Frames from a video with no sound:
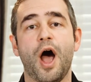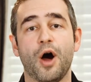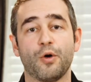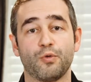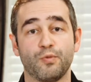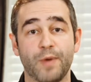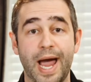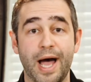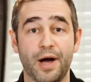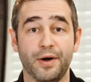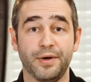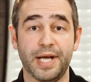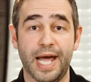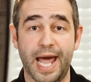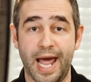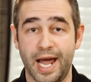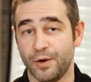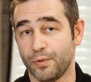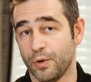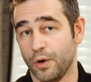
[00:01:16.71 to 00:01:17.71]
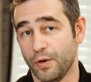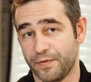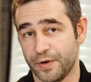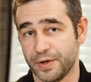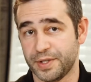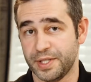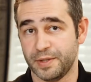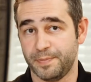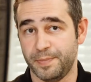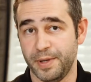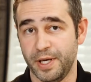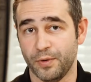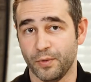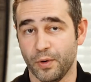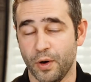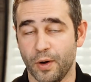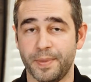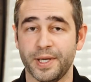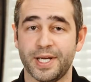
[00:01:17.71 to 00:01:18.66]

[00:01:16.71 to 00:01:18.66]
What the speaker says: around A-roll versus B-roll,